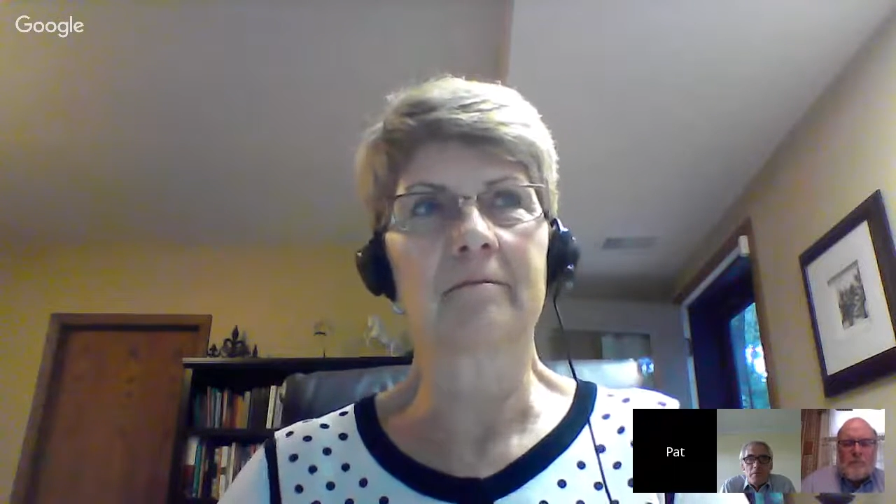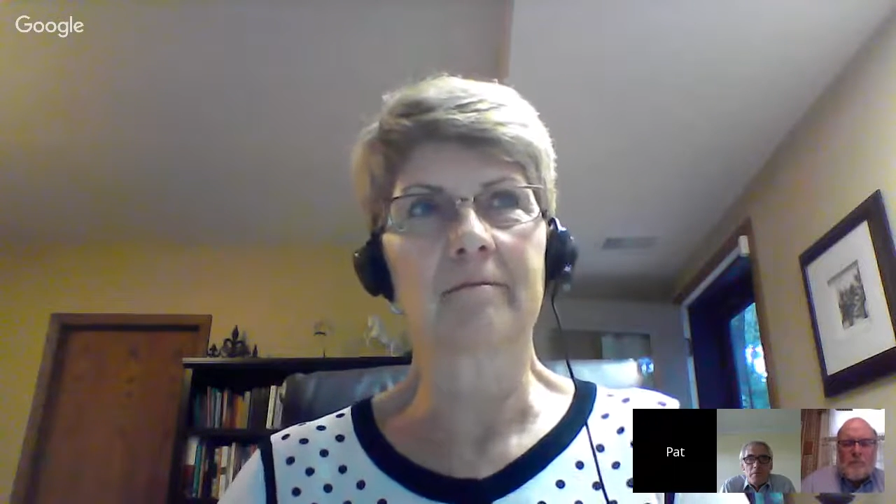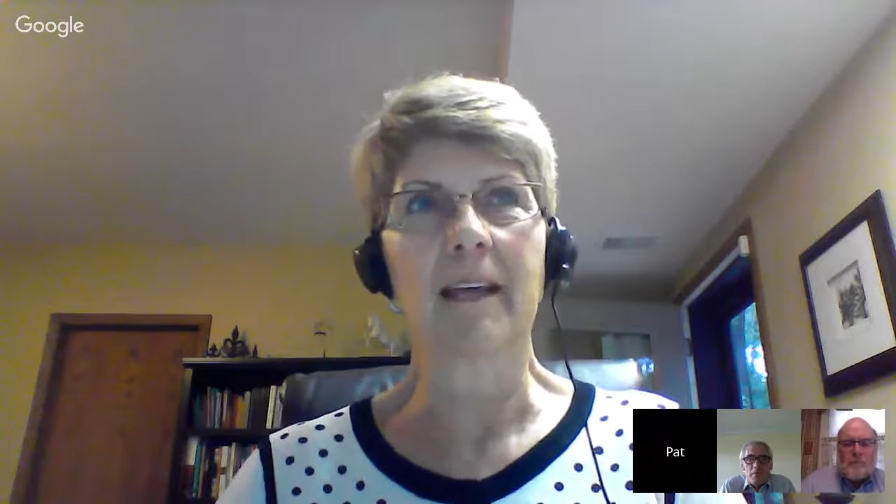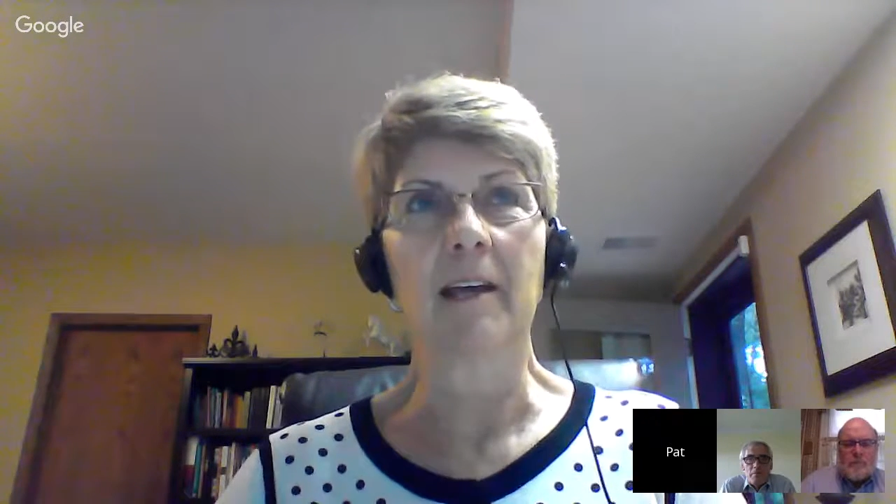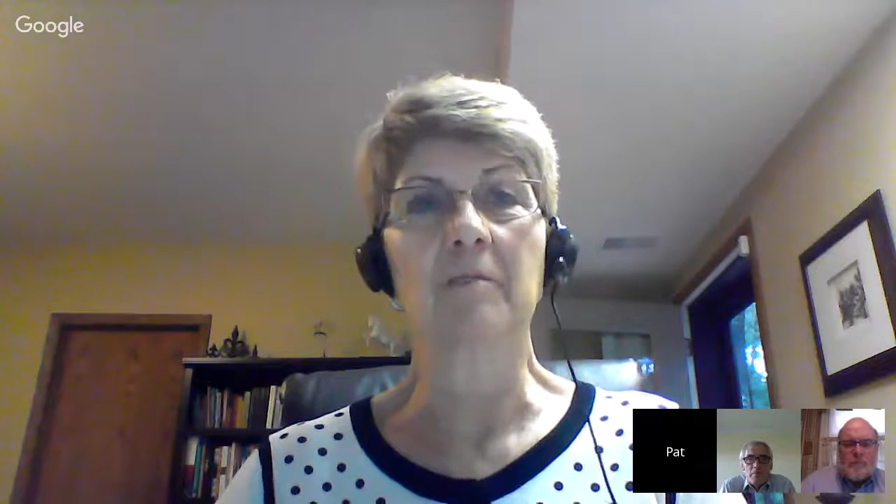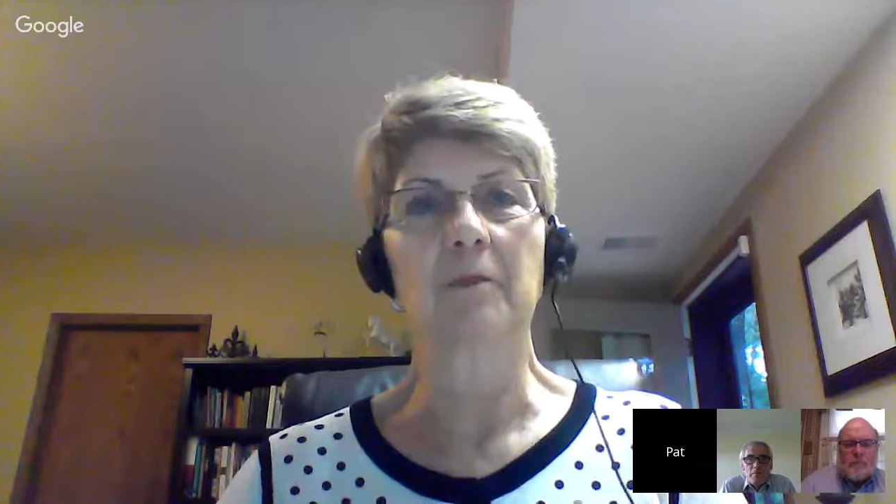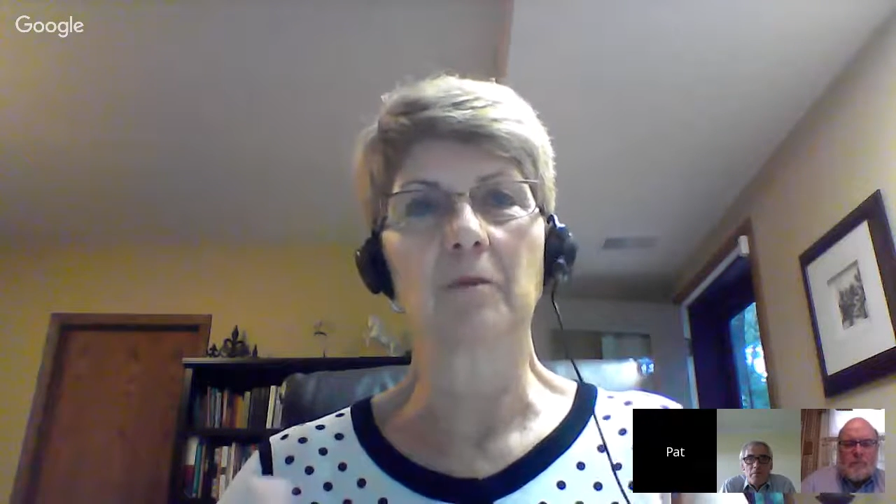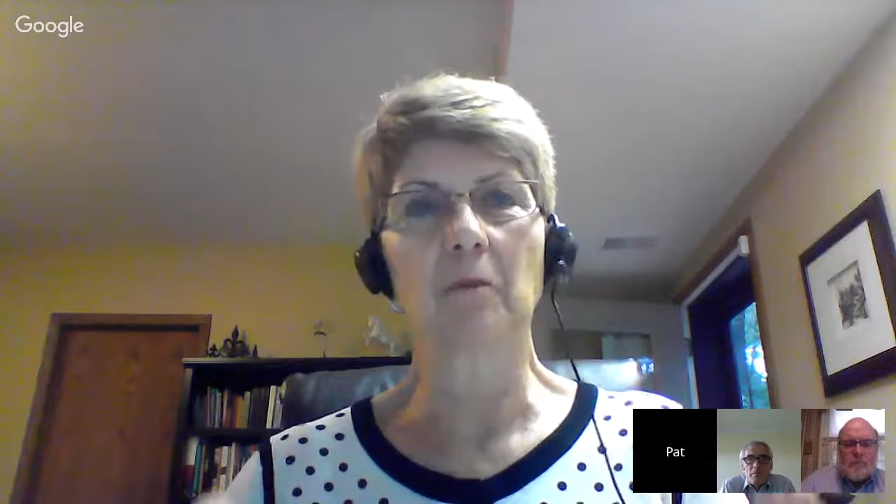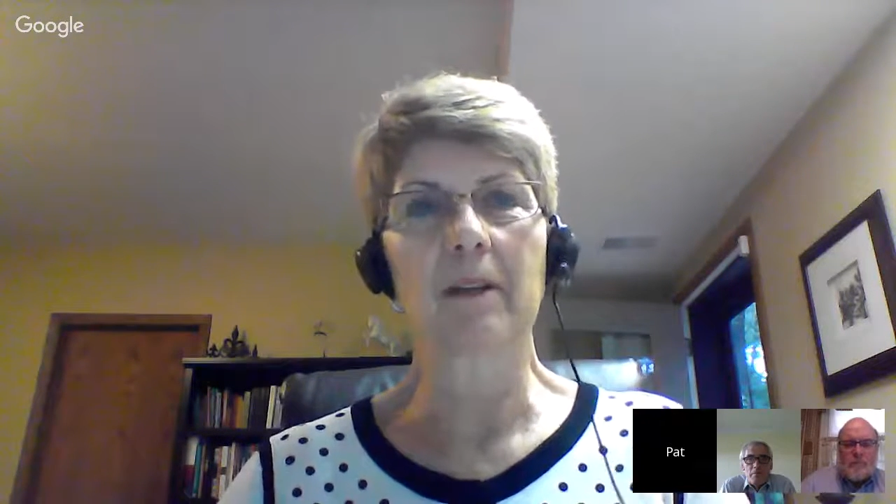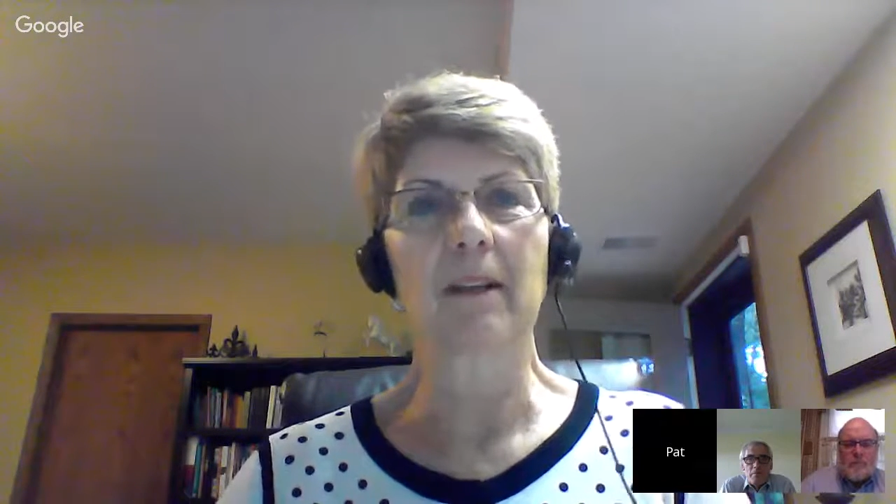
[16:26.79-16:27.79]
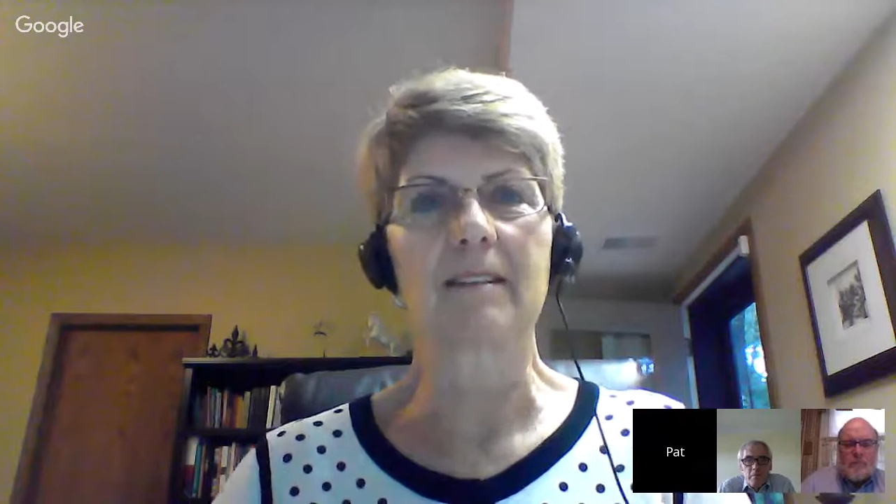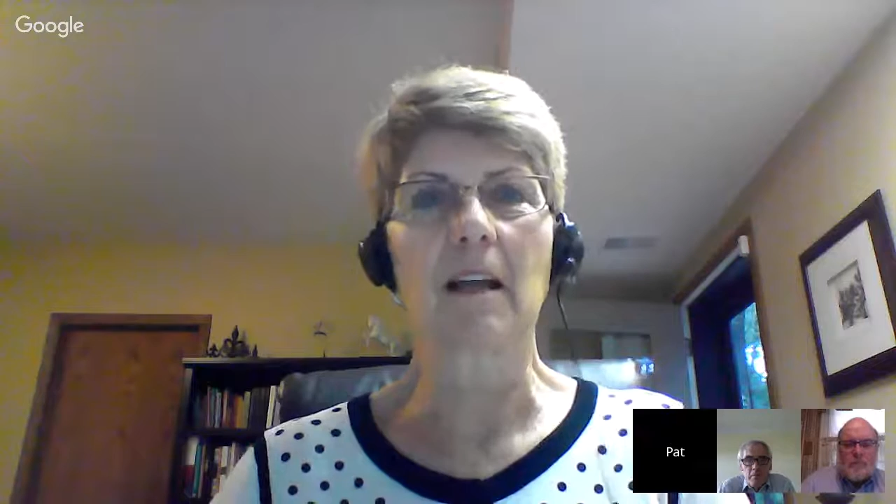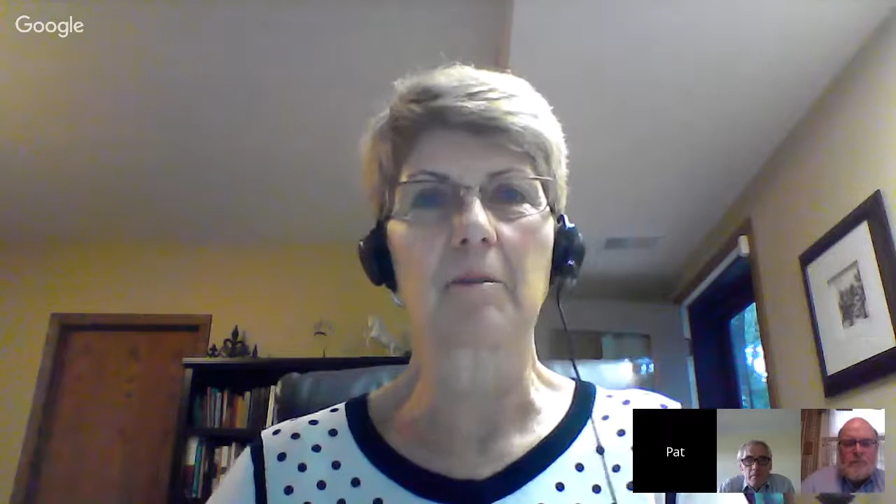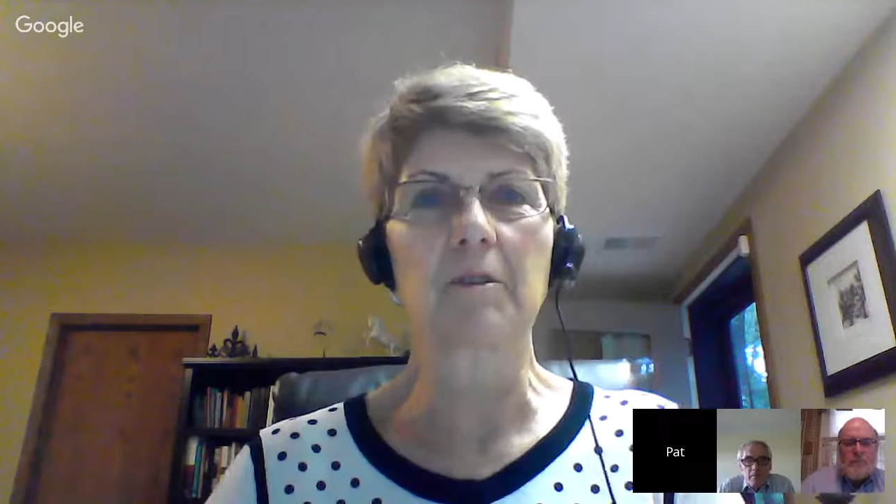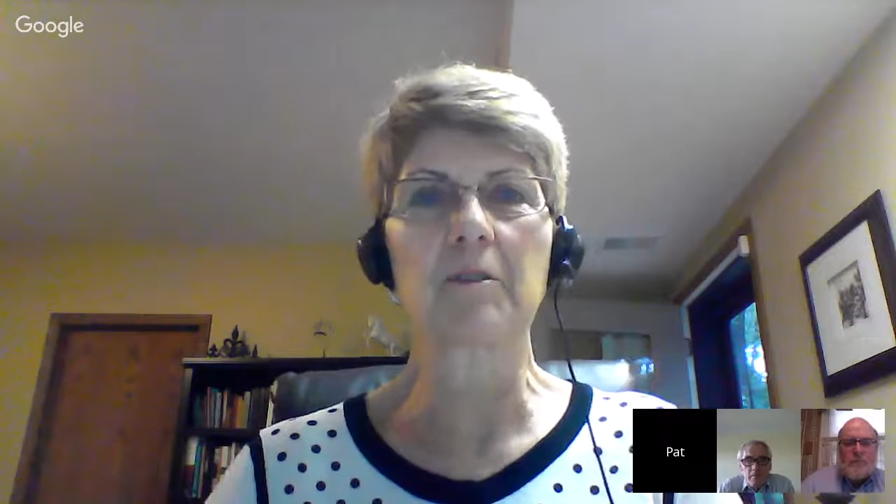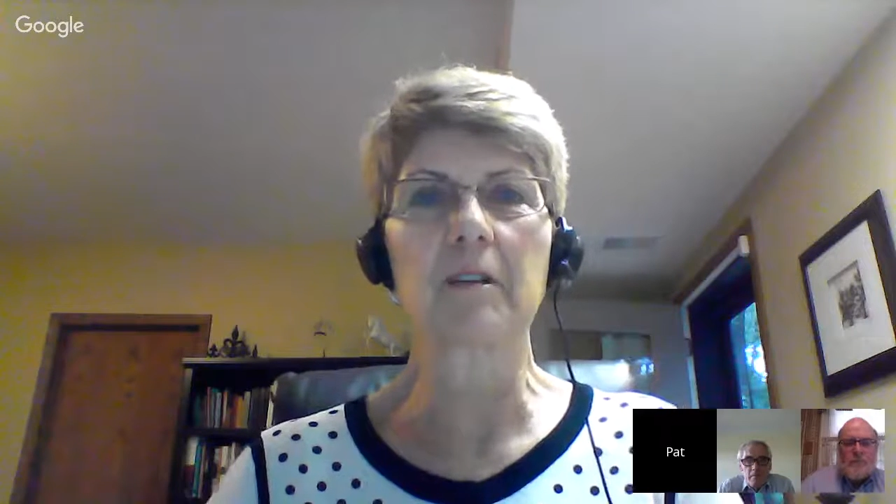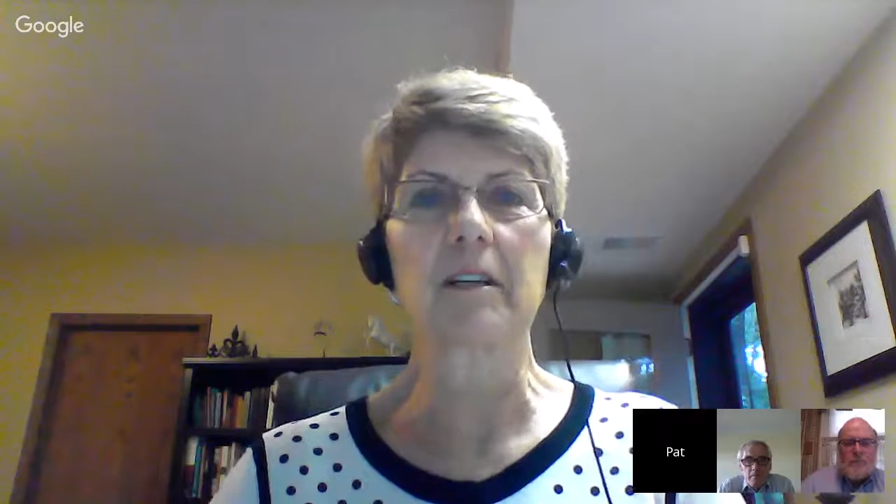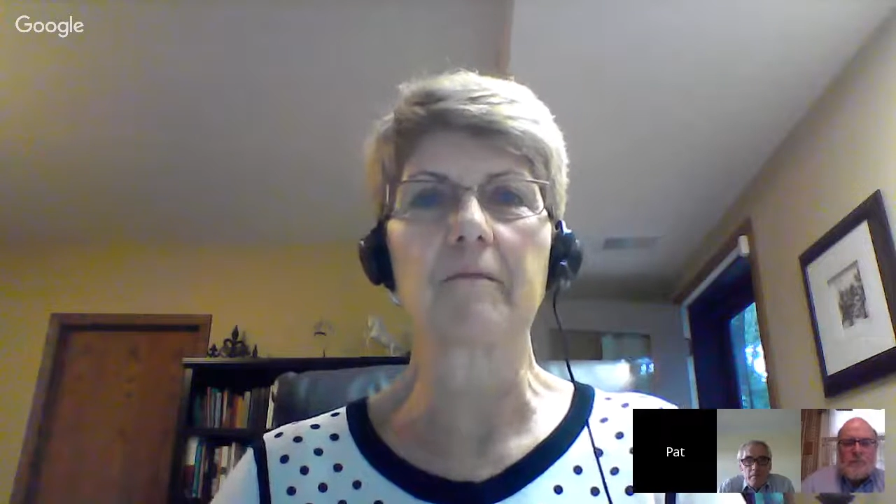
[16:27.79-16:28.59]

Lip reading: end with one last opportunity